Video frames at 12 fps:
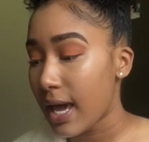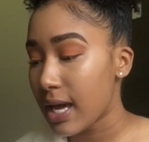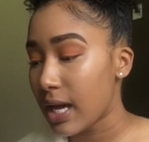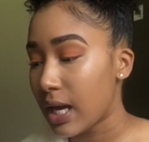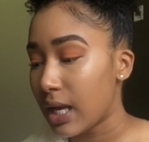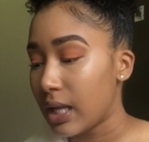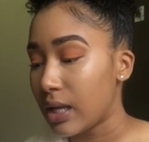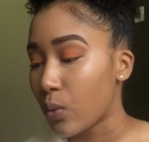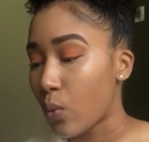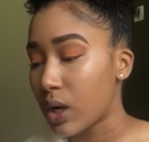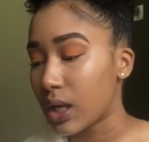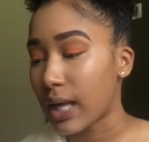
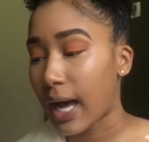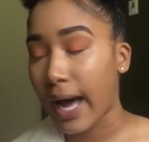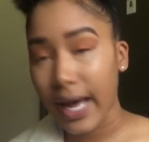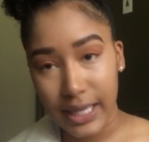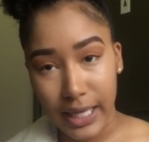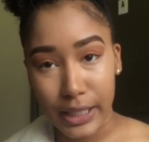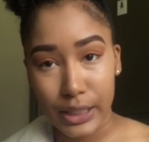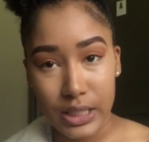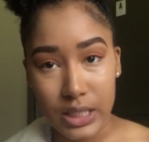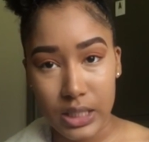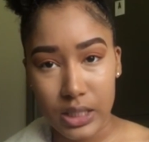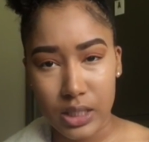And one of the
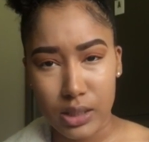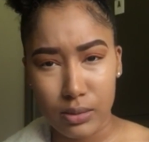highlighters